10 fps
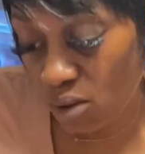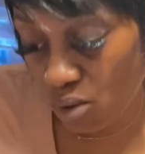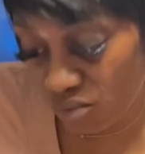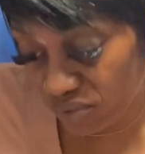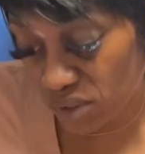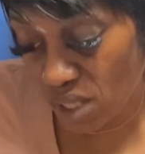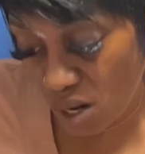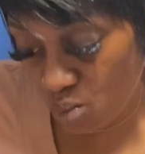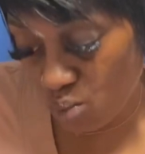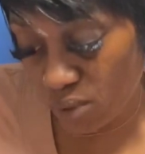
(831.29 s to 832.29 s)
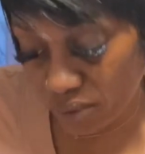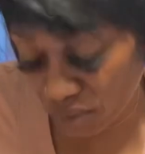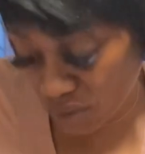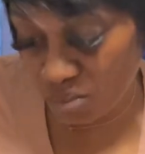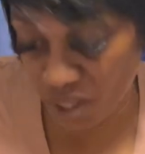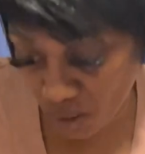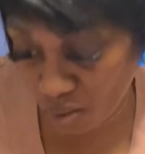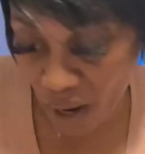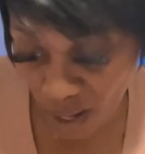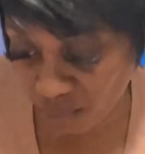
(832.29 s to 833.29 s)
overtime work to make you
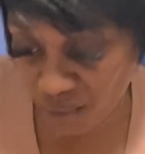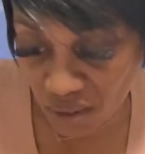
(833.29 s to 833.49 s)
happy